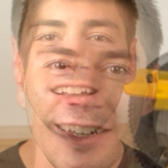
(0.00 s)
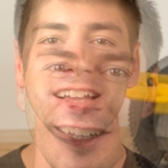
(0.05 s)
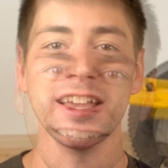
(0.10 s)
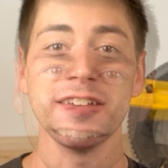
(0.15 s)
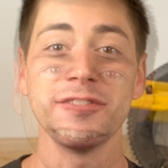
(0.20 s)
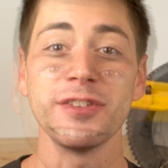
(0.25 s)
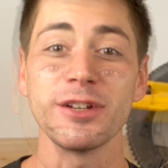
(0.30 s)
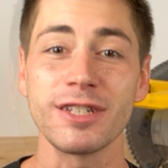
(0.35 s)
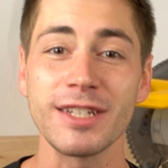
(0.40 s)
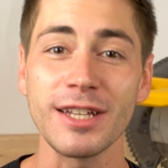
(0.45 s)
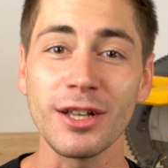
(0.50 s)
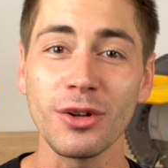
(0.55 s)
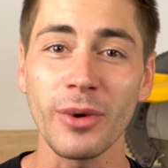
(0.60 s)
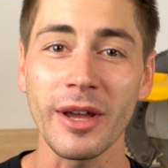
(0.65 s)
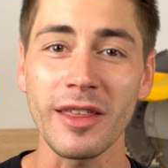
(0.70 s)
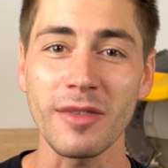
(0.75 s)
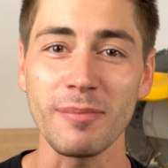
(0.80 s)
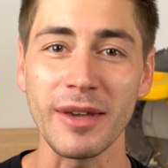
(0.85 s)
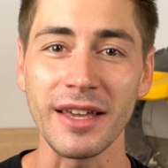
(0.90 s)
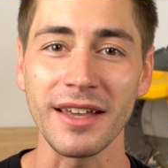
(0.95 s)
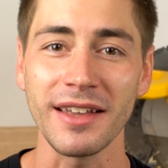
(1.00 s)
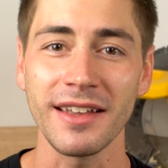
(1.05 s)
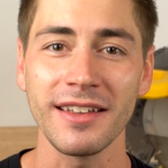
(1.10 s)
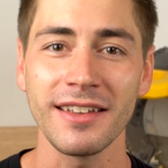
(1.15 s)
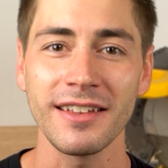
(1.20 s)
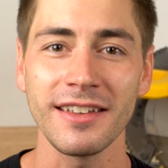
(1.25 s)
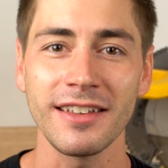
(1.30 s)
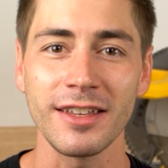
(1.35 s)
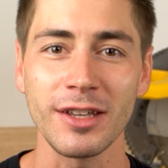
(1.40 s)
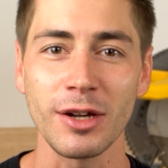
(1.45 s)
If you're still with me,
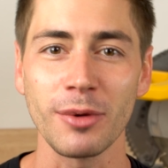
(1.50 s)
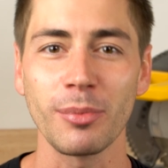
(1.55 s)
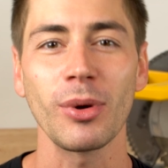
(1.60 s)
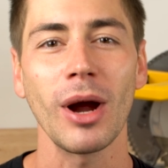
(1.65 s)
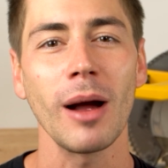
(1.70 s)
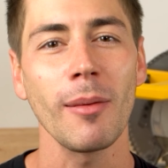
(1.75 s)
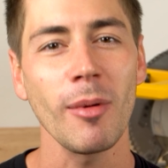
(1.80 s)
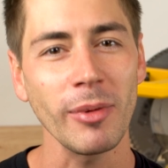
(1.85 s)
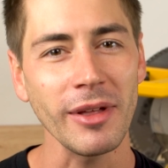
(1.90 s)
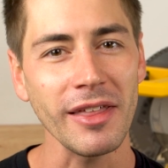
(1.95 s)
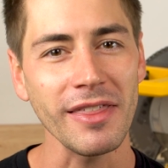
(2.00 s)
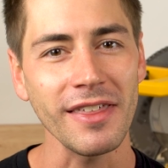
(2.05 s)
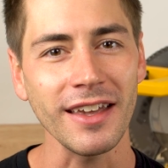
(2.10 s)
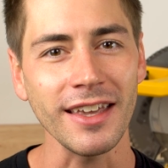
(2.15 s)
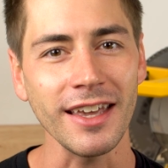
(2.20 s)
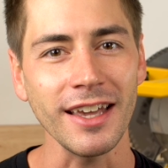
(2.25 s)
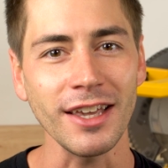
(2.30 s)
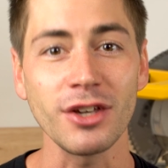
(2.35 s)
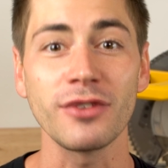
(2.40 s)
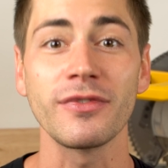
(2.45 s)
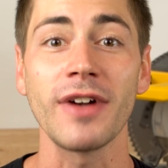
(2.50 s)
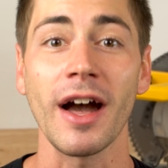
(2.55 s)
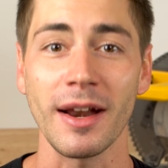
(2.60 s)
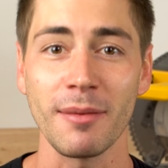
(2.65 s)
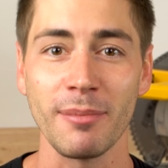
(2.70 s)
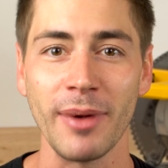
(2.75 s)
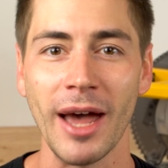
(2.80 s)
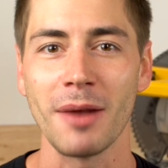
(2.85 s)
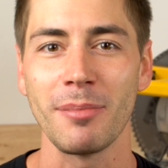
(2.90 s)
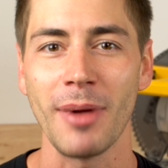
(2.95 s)
you're probably thinking you've got
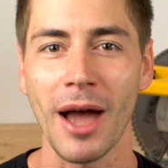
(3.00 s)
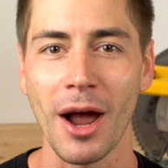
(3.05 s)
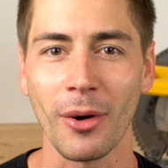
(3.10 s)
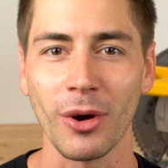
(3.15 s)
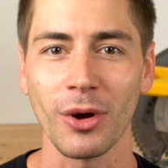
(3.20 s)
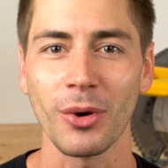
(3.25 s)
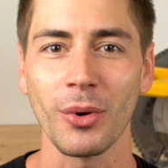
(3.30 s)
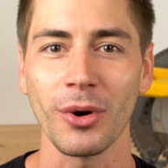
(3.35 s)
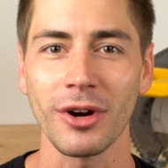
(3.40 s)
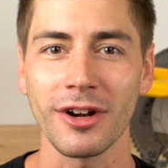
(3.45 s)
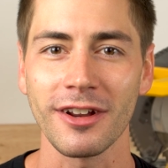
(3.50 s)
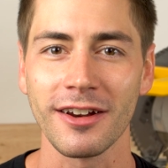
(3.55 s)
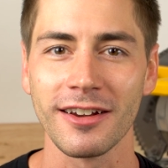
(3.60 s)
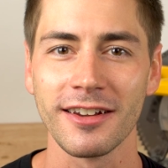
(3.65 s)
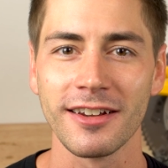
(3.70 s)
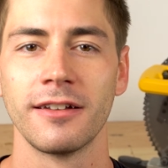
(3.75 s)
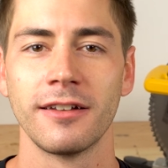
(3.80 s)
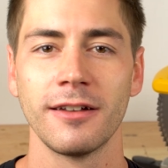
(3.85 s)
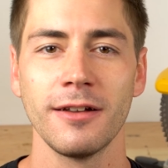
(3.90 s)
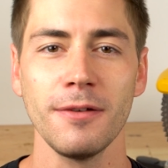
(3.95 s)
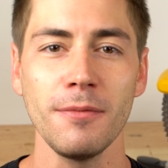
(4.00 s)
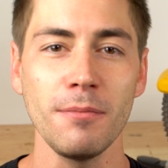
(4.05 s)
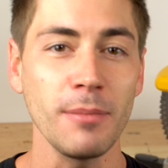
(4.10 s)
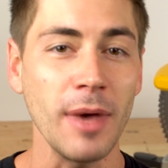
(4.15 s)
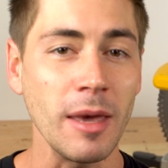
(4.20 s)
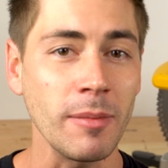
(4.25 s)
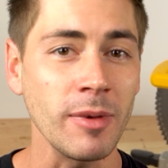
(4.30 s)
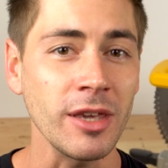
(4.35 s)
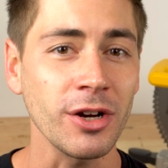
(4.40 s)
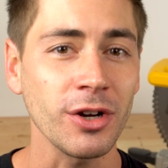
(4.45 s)
a bad power cord.
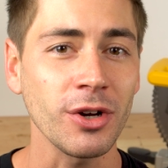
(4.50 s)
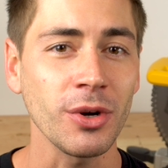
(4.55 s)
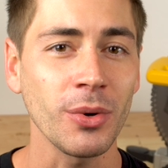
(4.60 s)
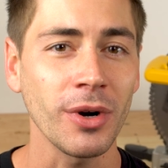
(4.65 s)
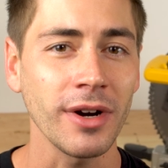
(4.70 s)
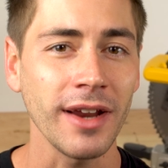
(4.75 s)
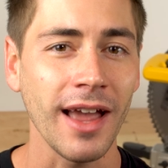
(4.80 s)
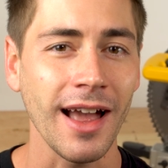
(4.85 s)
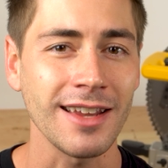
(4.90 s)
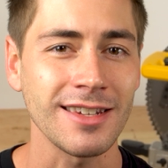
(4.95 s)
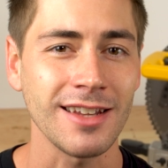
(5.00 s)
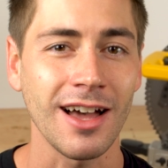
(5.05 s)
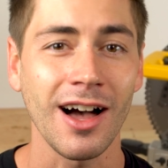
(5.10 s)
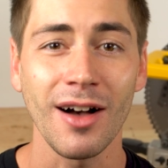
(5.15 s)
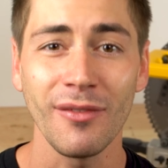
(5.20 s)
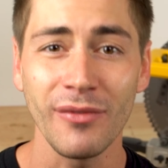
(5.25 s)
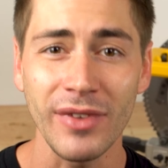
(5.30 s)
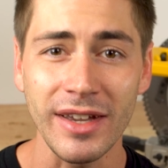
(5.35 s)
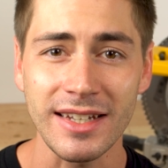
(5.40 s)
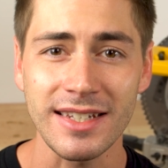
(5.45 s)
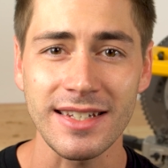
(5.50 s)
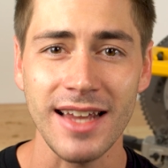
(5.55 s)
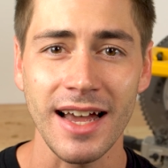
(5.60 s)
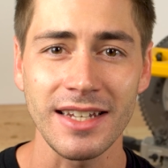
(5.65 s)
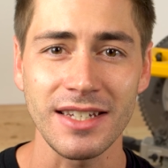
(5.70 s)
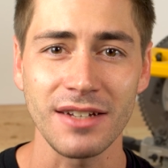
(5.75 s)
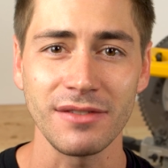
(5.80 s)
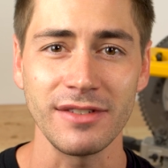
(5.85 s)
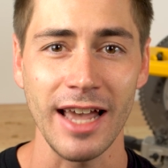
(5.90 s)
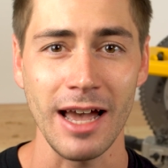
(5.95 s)
Maybe your cord has obvious
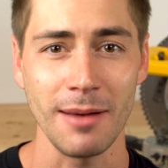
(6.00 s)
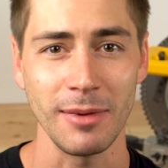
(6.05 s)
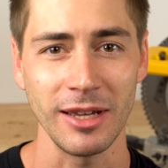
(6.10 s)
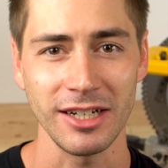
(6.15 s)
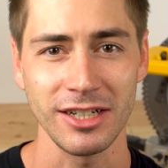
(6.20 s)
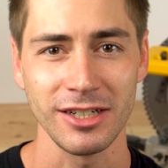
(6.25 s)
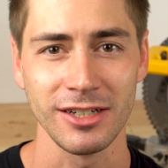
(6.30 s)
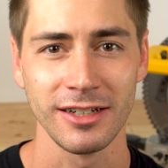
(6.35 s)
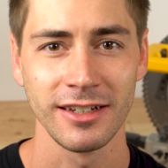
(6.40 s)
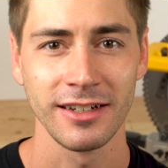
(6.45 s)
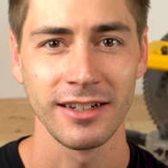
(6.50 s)
signs of damage.